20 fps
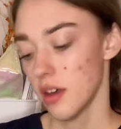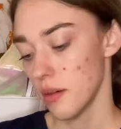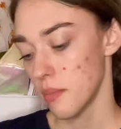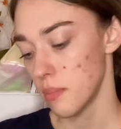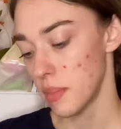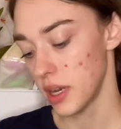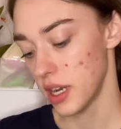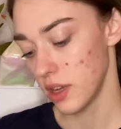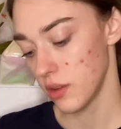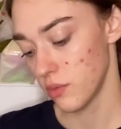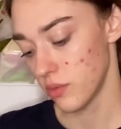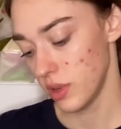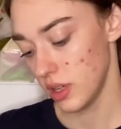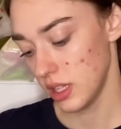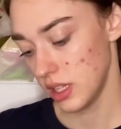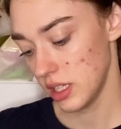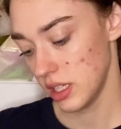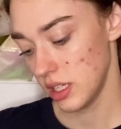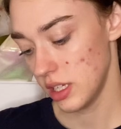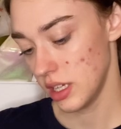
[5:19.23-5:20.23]
But it
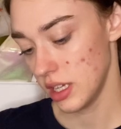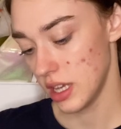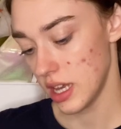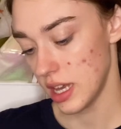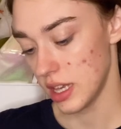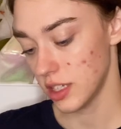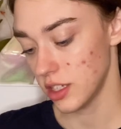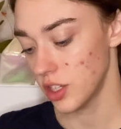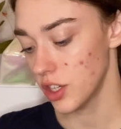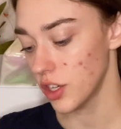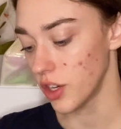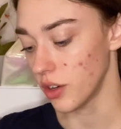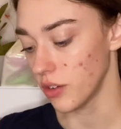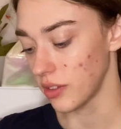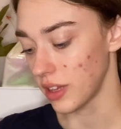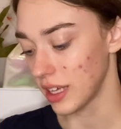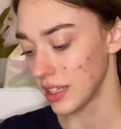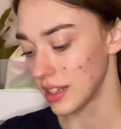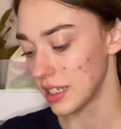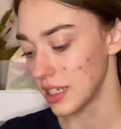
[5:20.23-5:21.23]
really, you know,
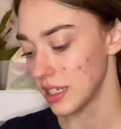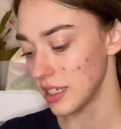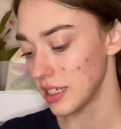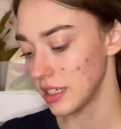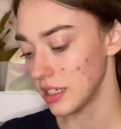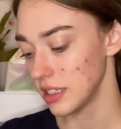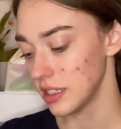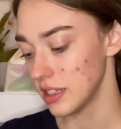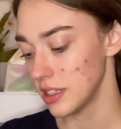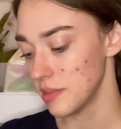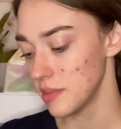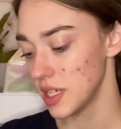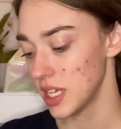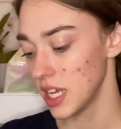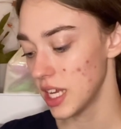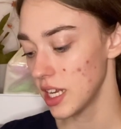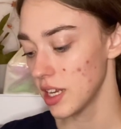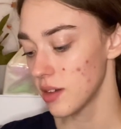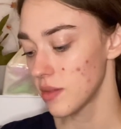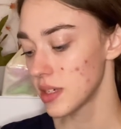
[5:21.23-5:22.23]
like the
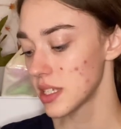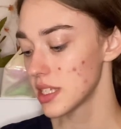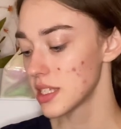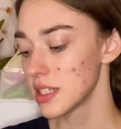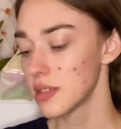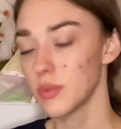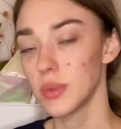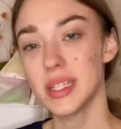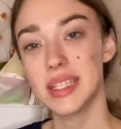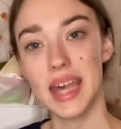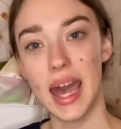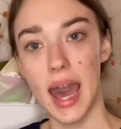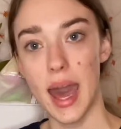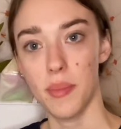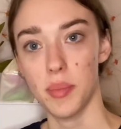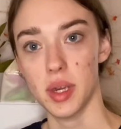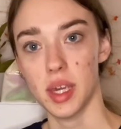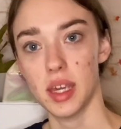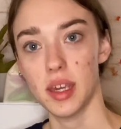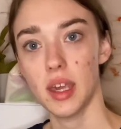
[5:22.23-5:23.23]
beginning was
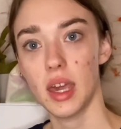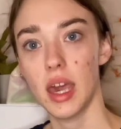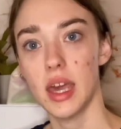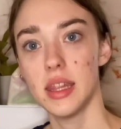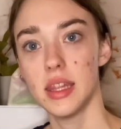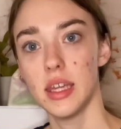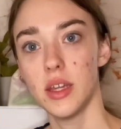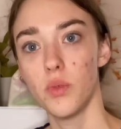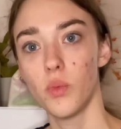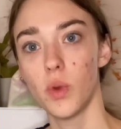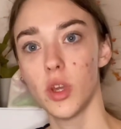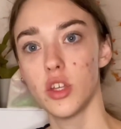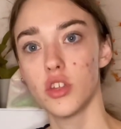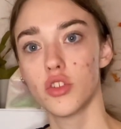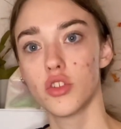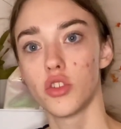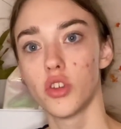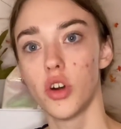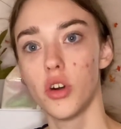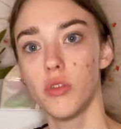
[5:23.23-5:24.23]
happy, and then we
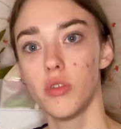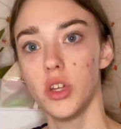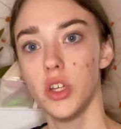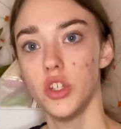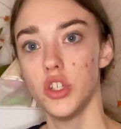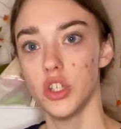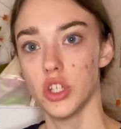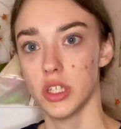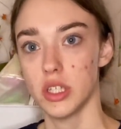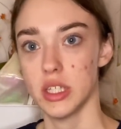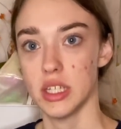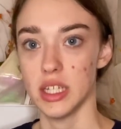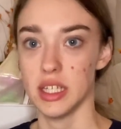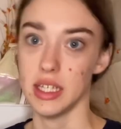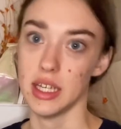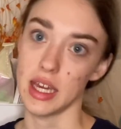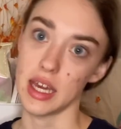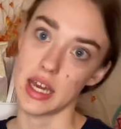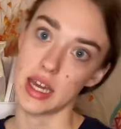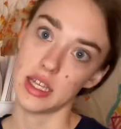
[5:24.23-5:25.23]
slowly just to
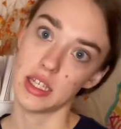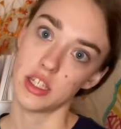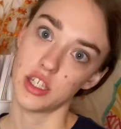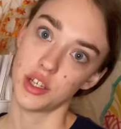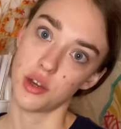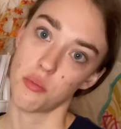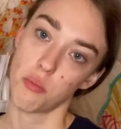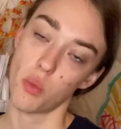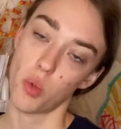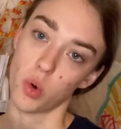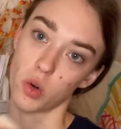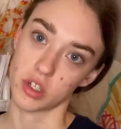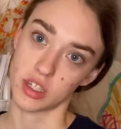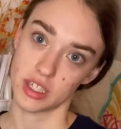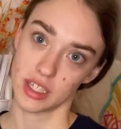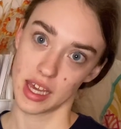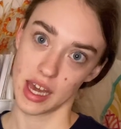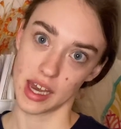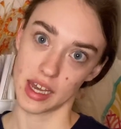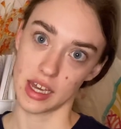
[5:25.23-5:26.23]
get to more
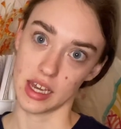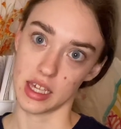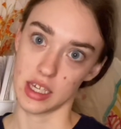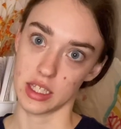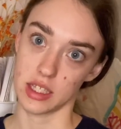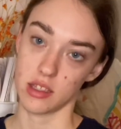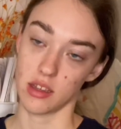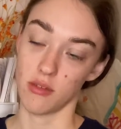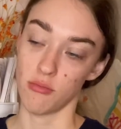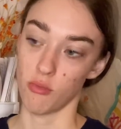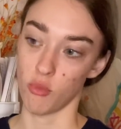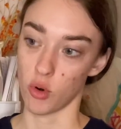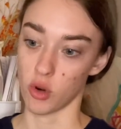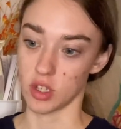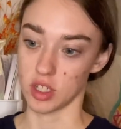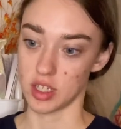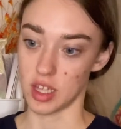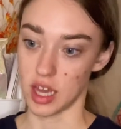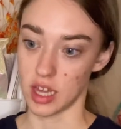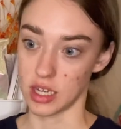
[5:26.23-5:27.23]
sadness and more
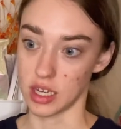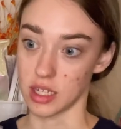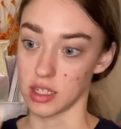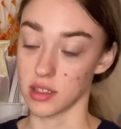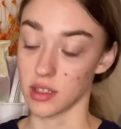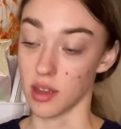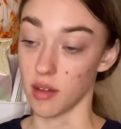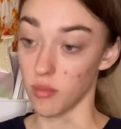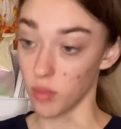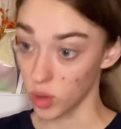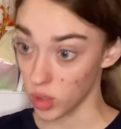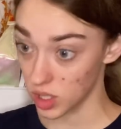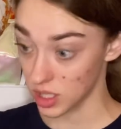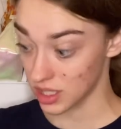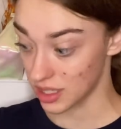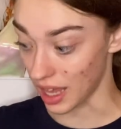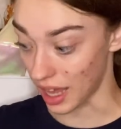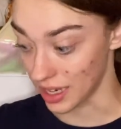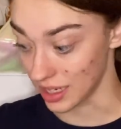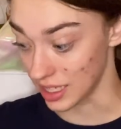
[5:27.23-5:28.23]
sadness and more
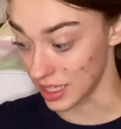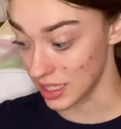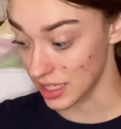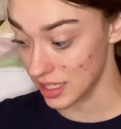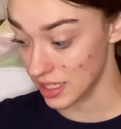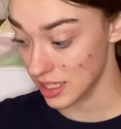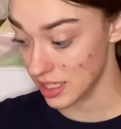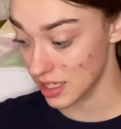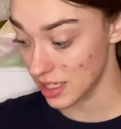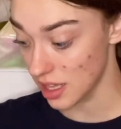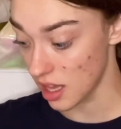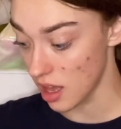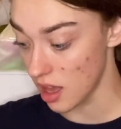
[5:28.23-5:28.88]
sadness.